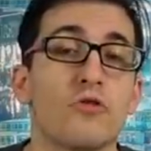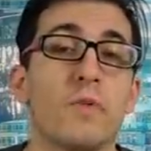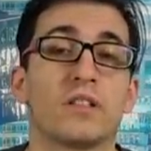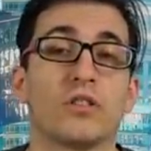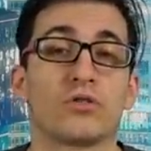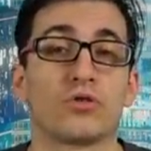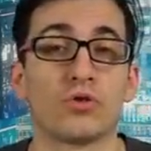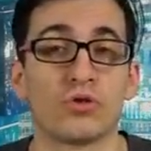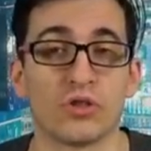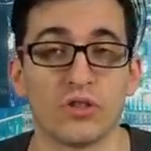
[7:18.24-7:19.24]
You might not
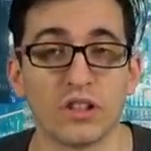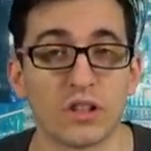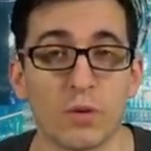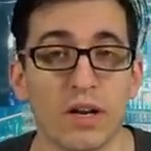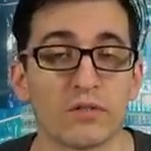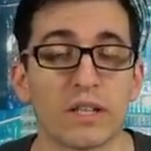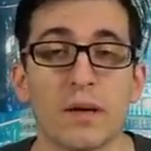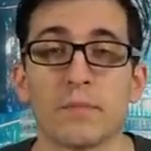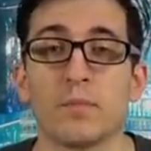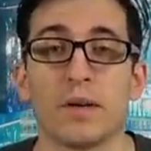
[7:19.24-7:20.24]
choose neither one of
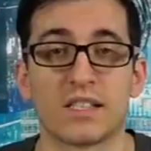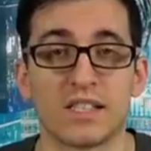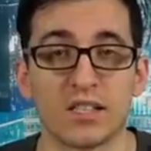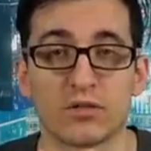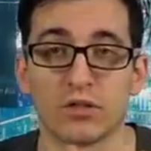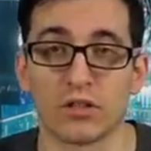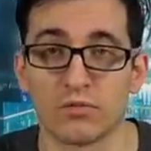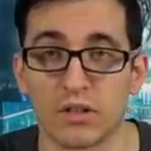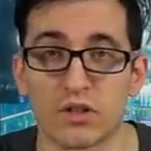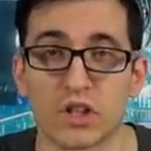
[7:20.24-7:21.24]
them, you might stick to the
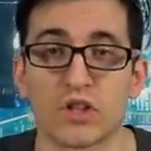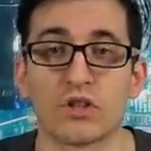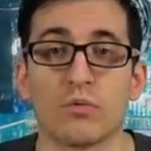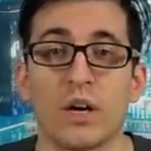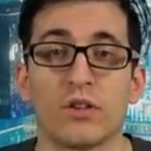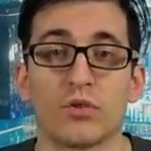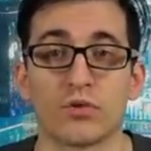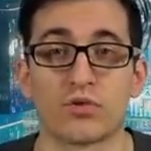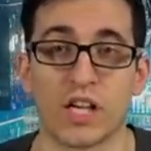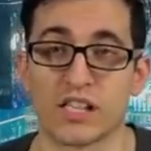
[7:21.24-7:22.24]
very traditional one and
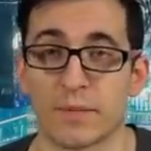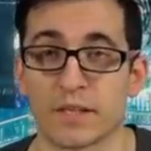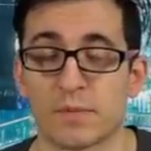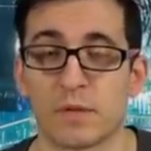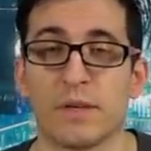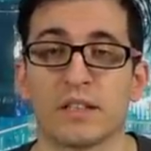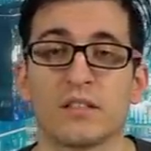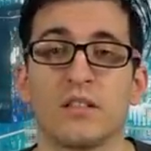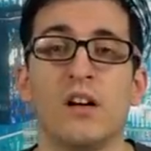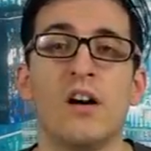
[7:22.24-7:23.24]
you try some
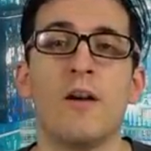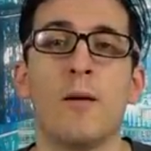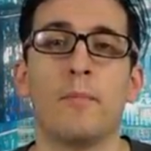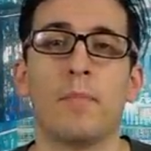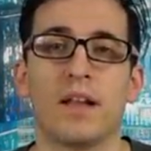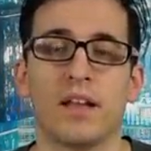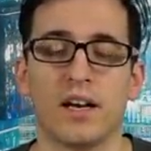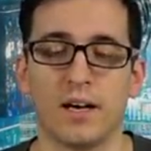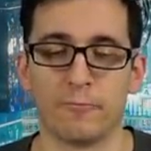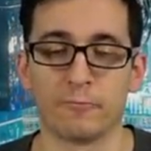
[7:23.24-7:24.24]
experimental, but
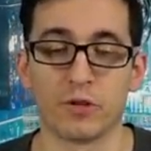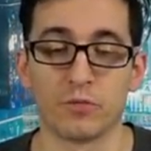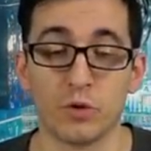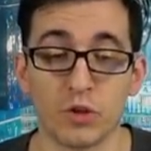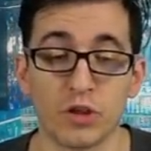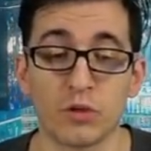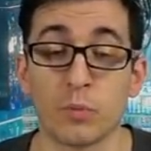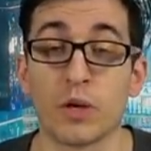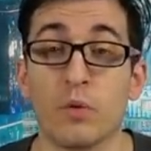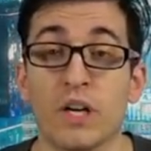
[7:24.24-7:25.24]
um, you need to
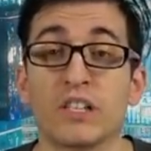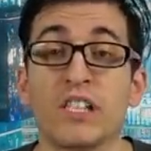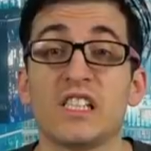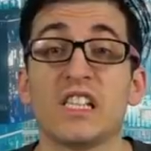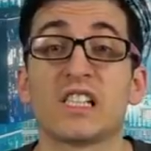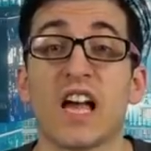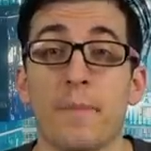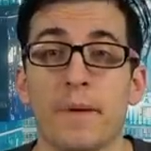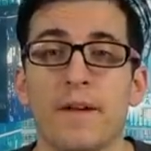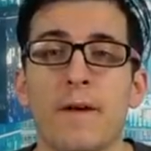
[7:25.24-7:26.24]
be aware these things
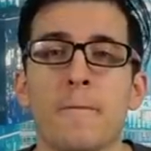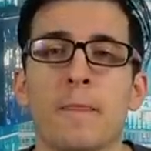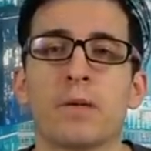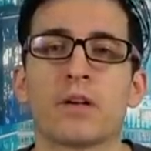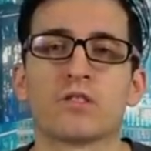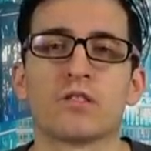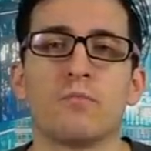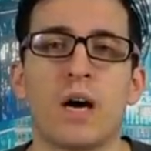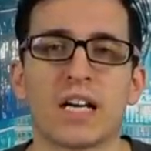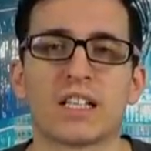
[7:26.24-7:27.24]
happen because the
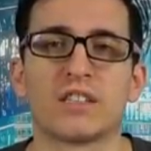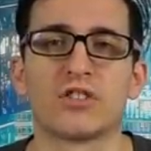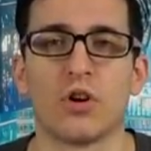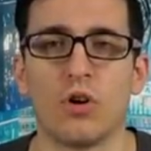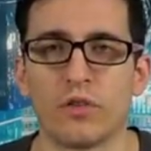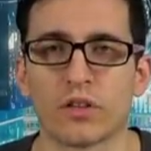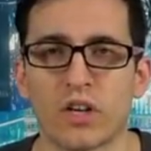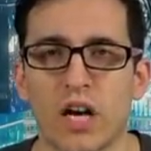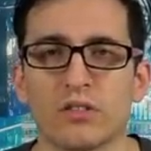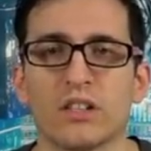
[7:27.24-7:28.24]
market is
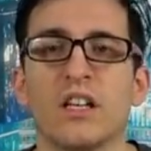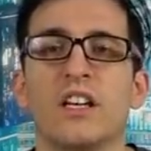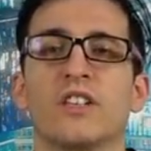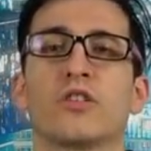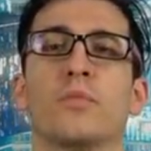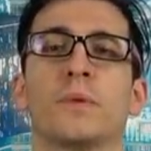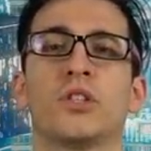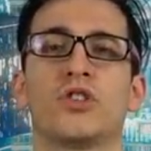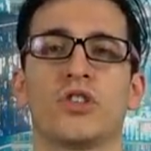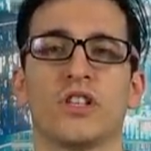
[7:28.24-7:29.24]
overcrowded, the
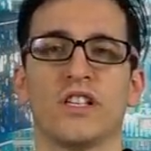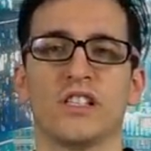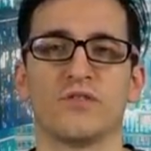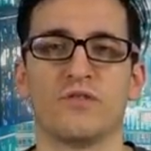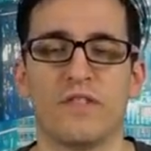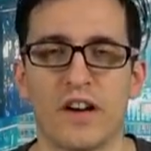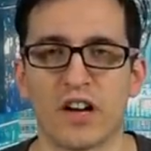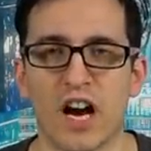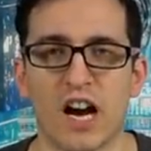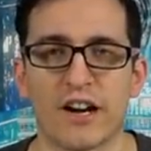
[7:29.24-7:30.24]
competition is
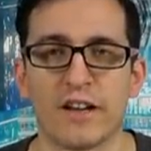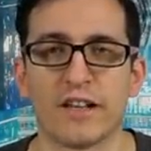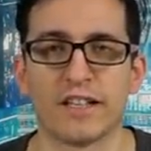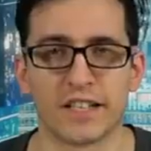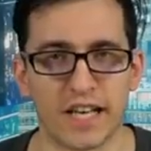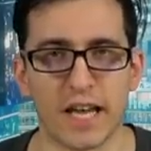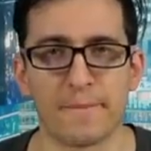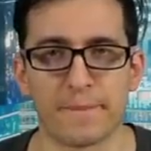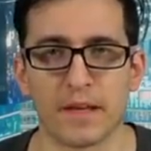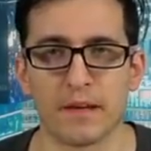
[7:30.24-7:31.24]
very hard in the
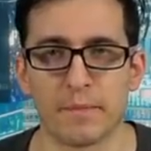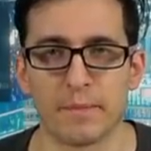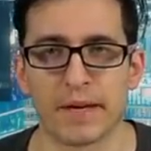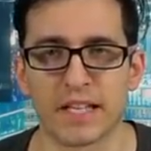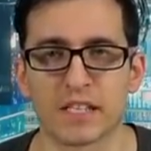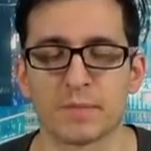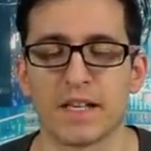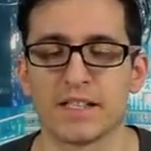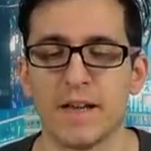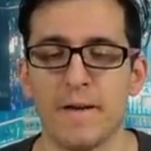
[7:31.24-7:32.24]
game uh, making
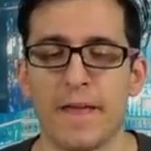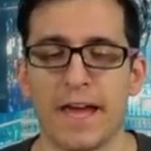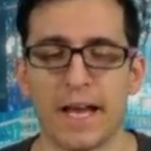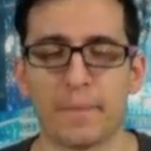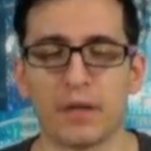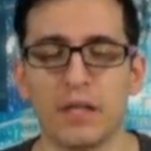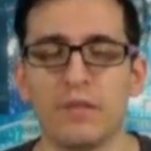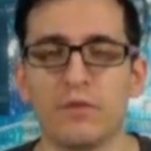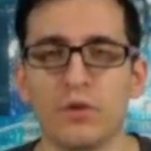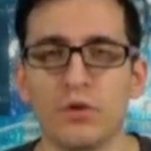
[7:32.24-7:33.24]
space and I
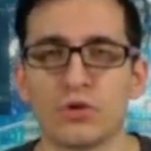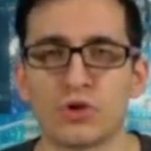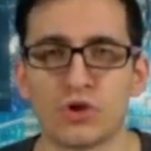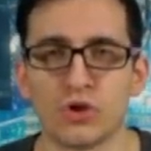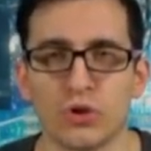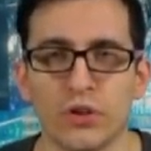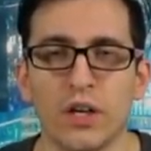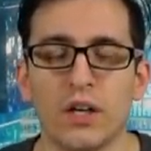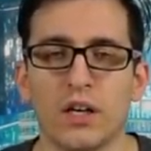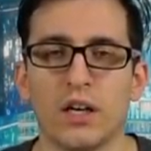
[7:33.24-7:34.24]
believe you should
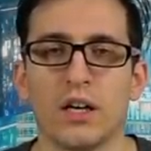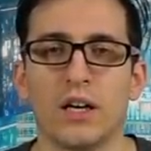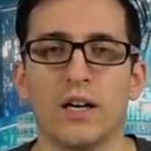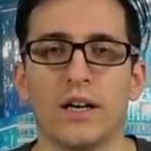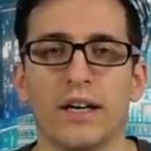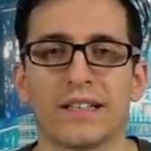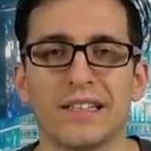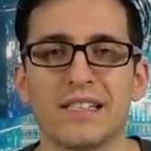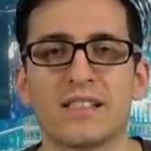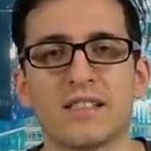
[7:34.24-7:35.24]
uh, uh, at
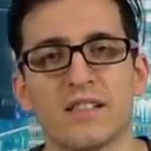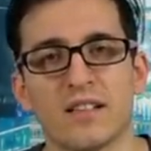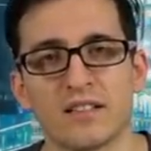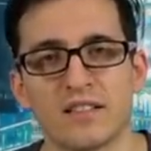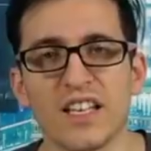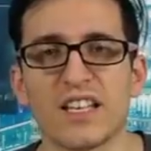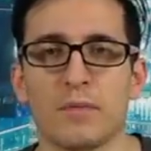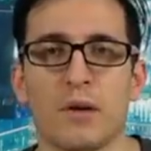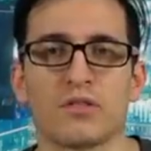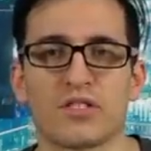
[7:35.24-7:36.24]
least think
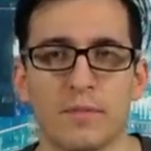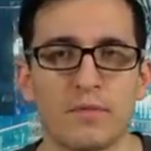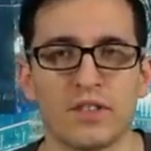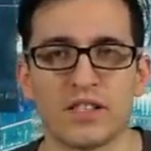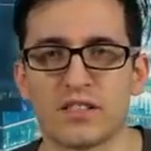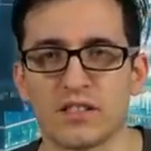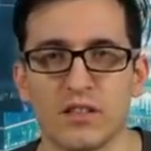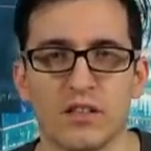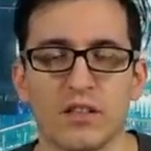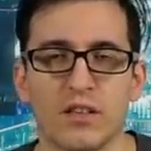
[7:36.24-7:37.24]
about some of these
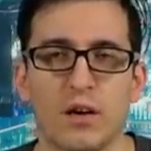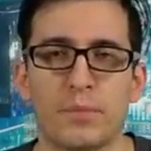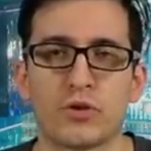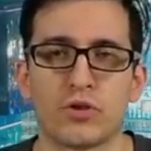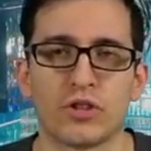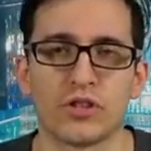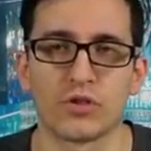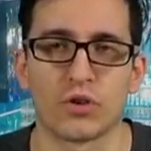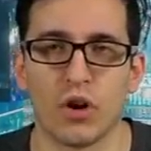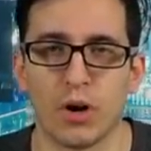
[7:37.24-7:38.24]
uh, opportunities
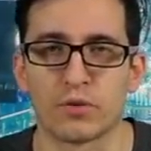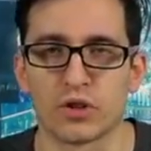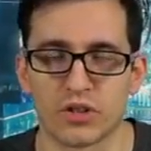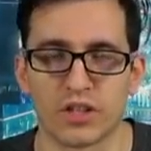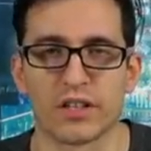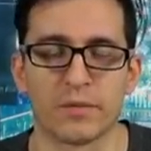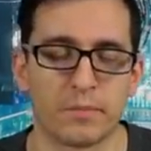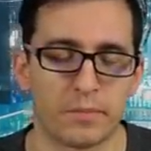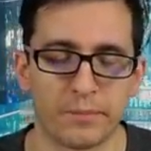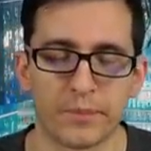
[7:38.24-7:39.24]
or options that are
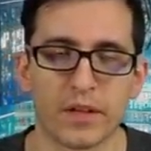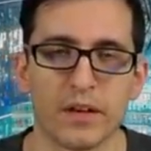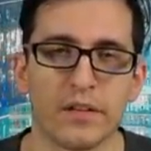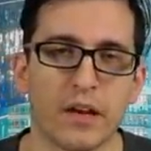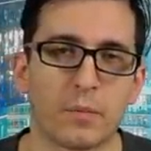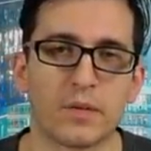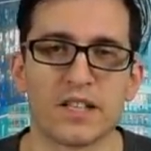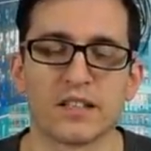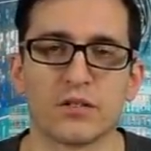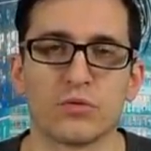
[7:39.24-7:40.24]
now
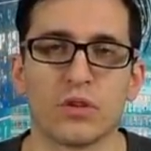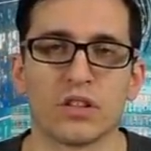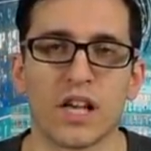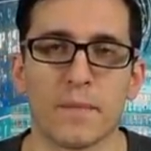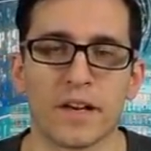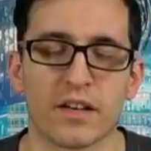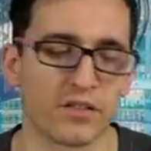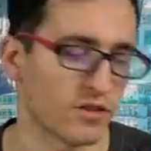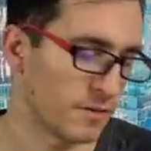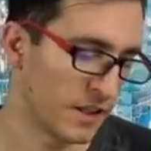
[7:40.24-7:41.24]
presented to all the game
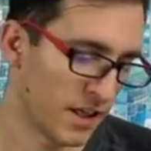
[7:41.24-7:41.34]
makers.